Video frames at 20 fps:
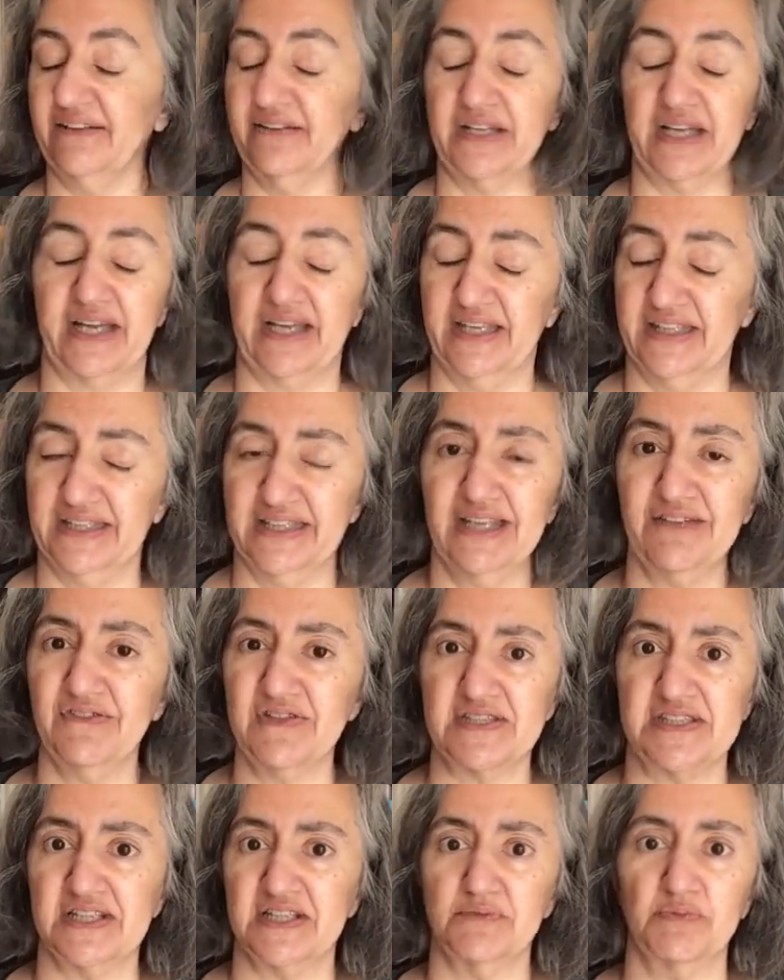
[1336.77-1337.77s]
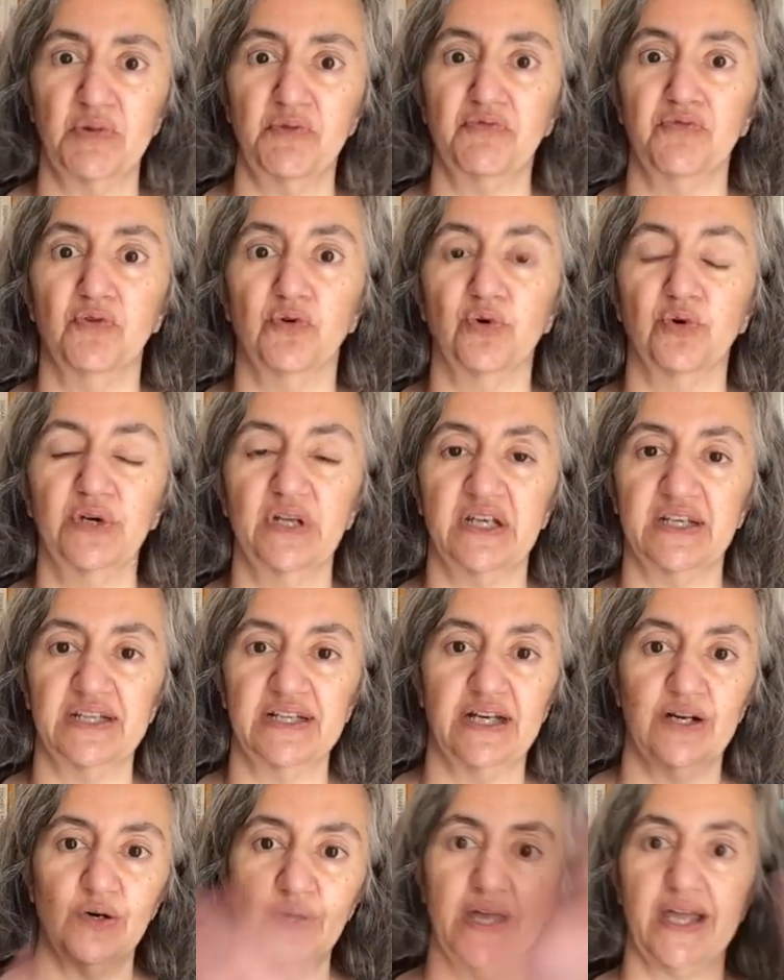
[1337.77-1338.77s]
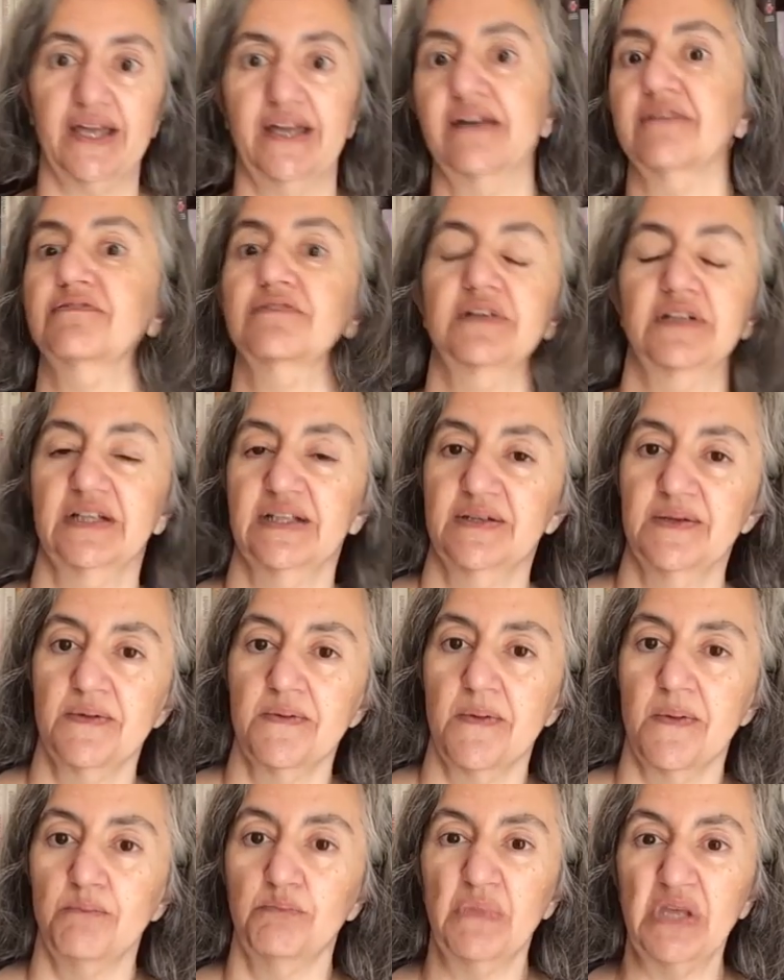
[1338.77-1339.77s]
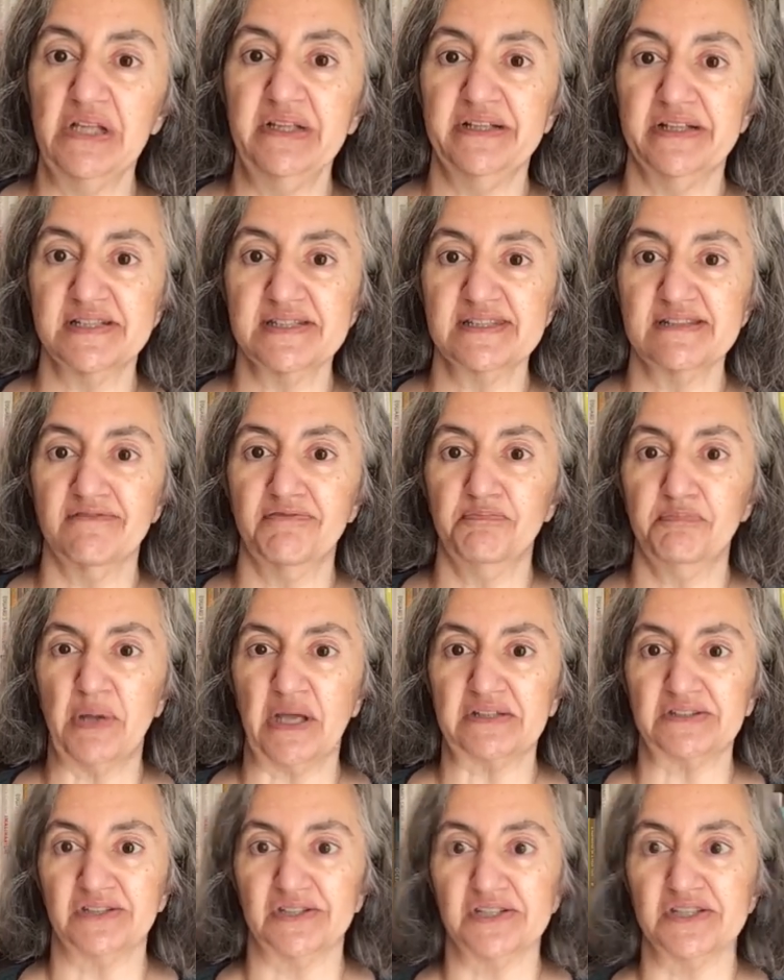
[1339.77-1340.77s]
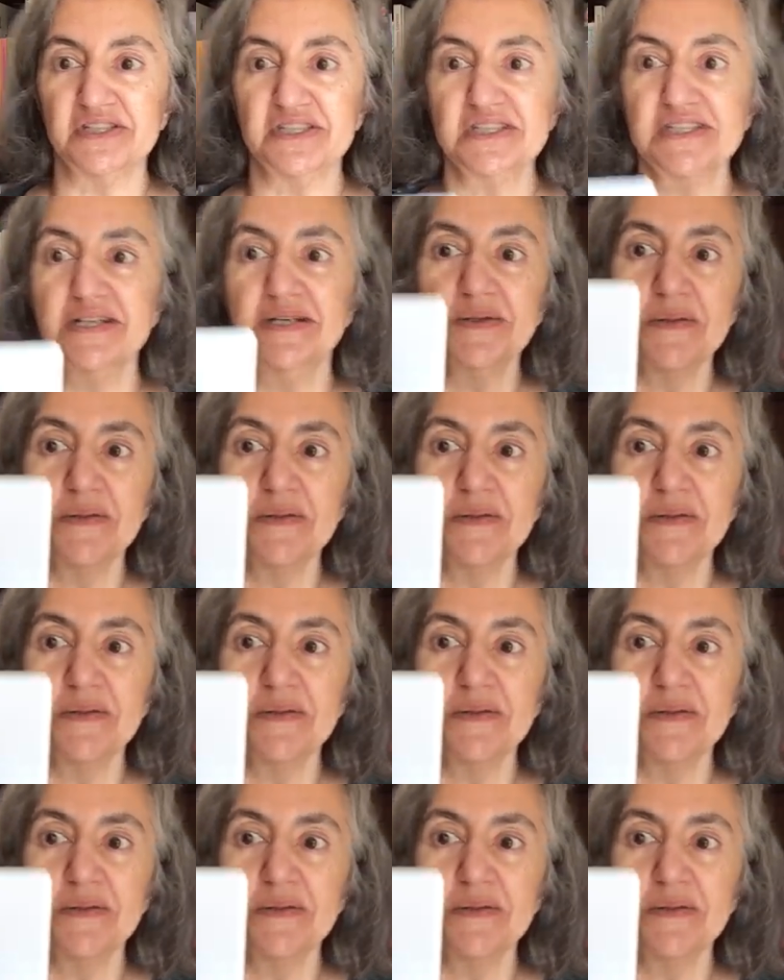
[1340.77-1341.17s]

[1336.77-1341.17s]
had never seen before, and now I have millions of patterns